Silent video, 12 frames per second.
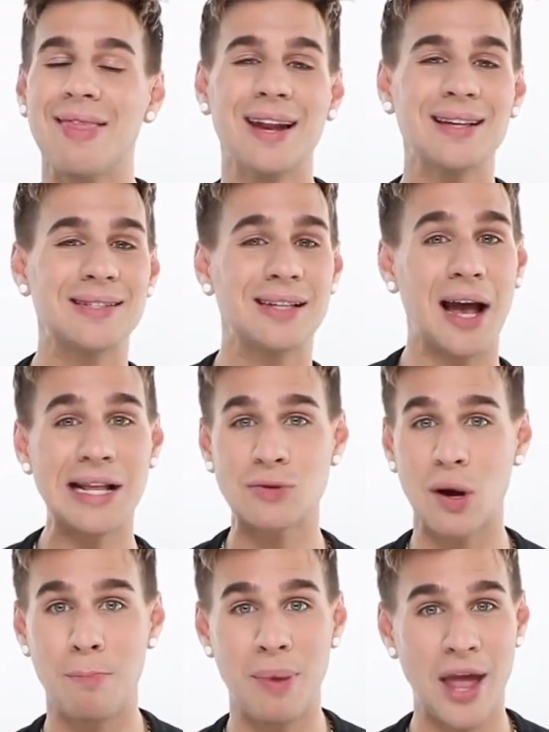then a side
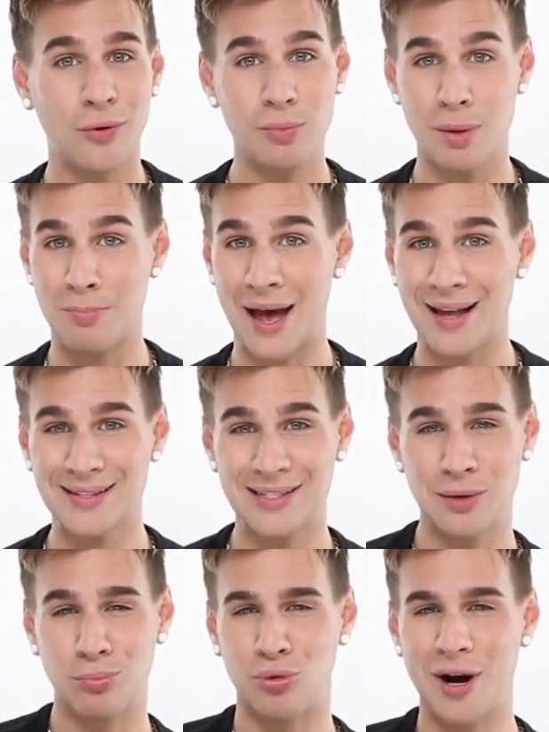swept bang would be best
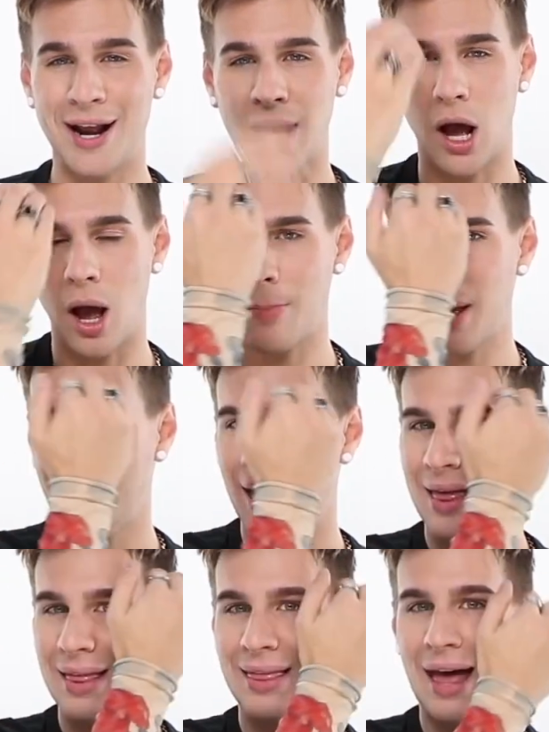to break up
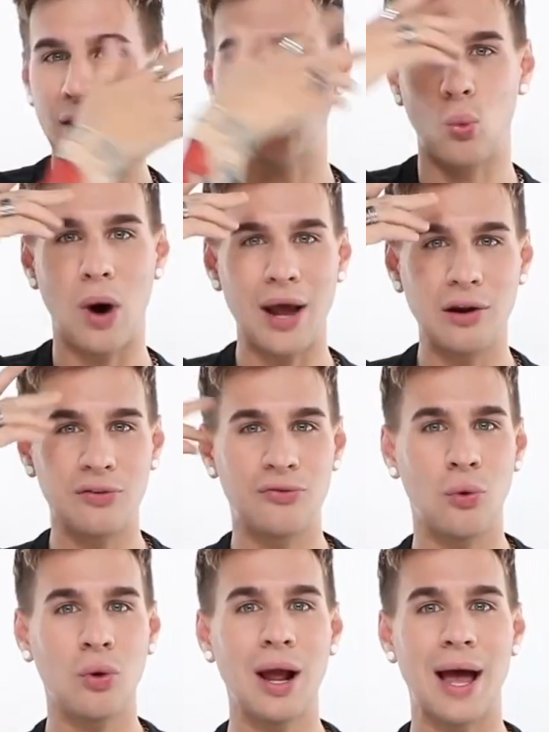that wider
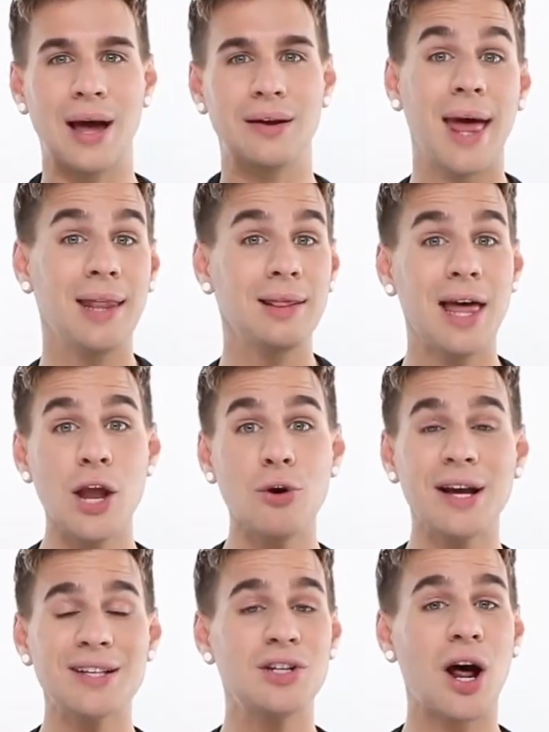forehead. And
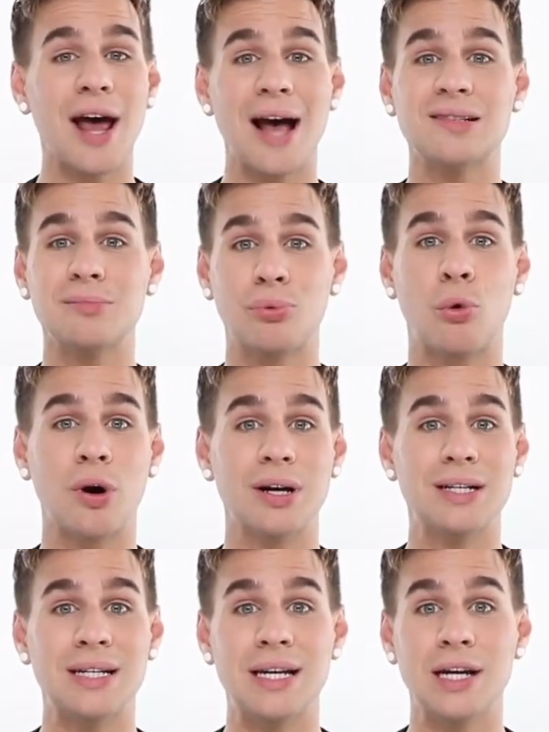layering is not as
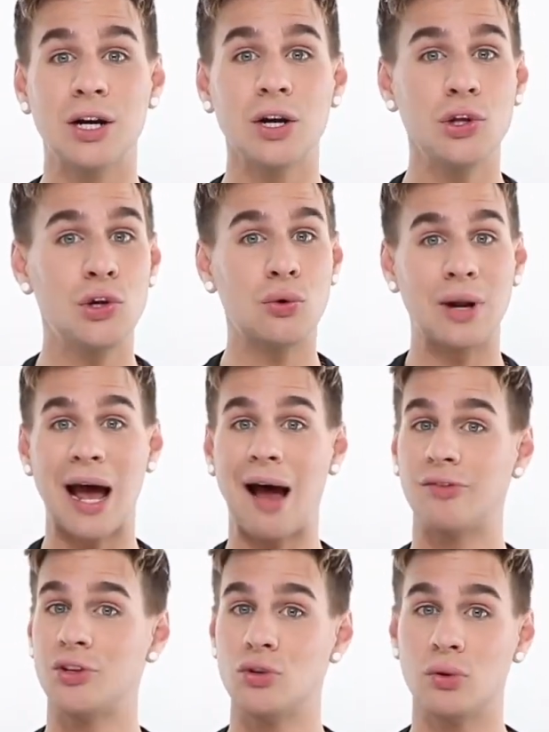important here. You don't
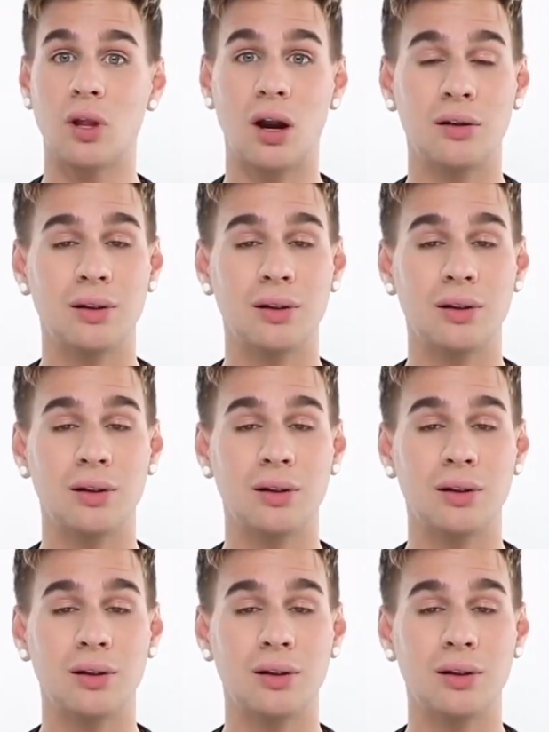have to do a lot of